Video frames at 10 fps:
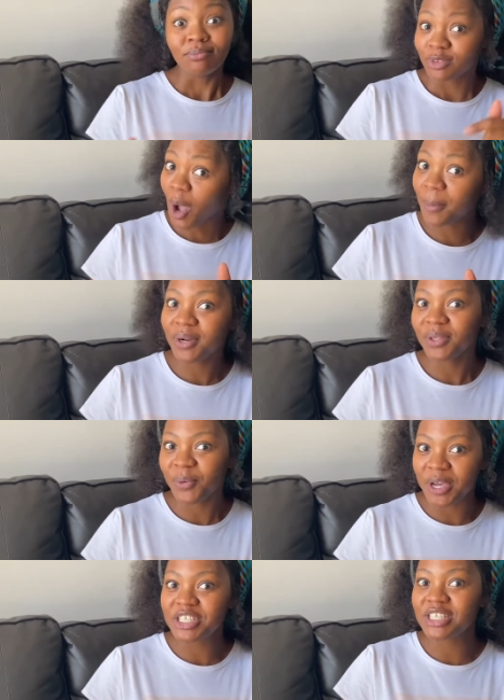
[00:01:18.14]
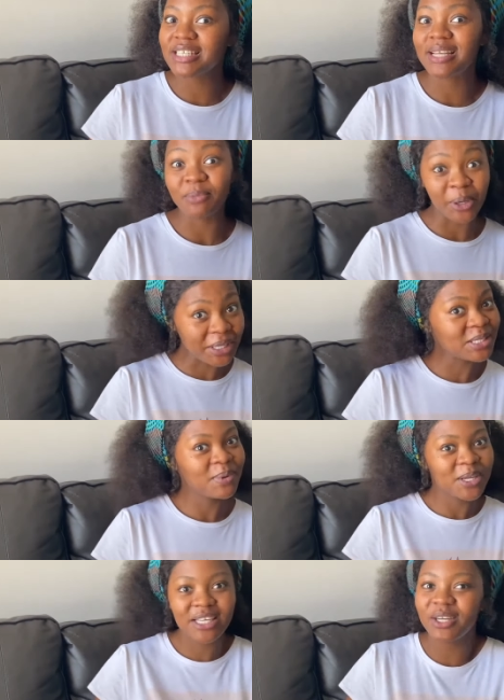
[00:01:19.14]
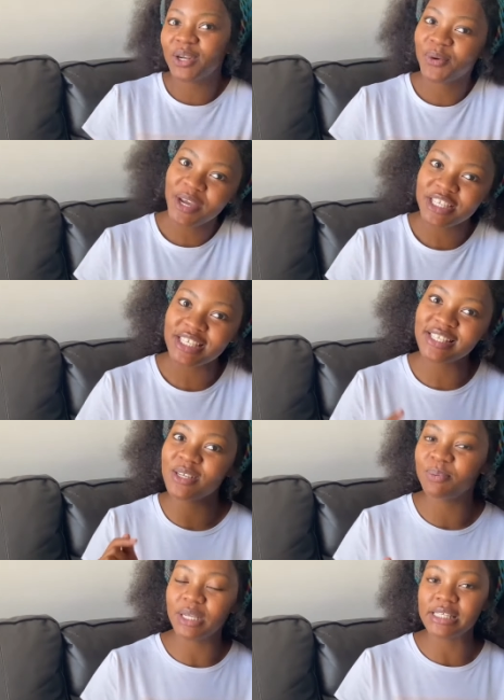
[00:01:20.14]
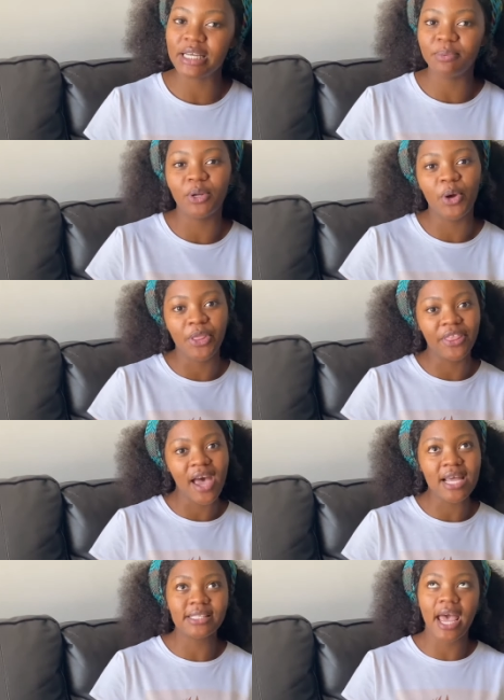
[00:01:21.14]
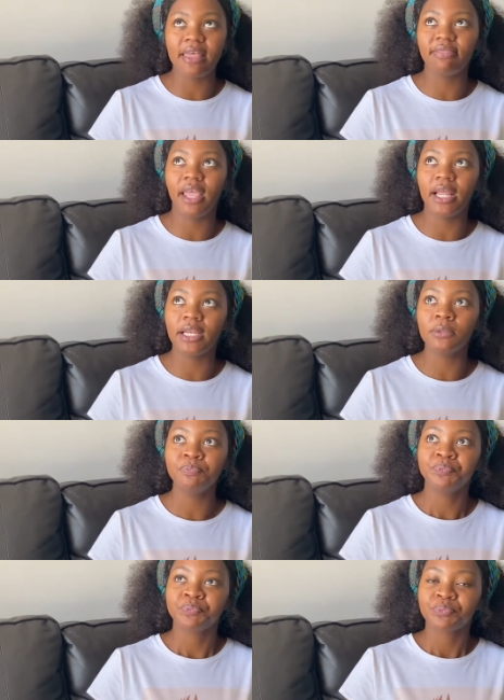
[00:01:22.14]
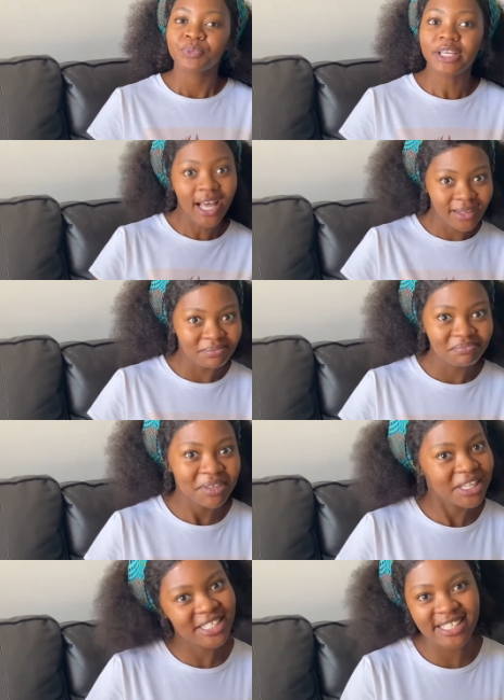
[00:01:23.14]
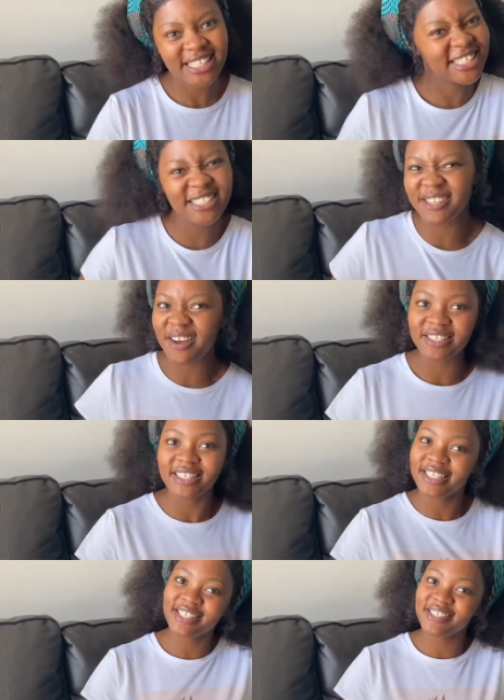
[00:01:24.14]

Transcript: Comment on the questions. I'm going to be asking a lot of questions, so please let me know on that. And then yeah, let's let's just start. Let's just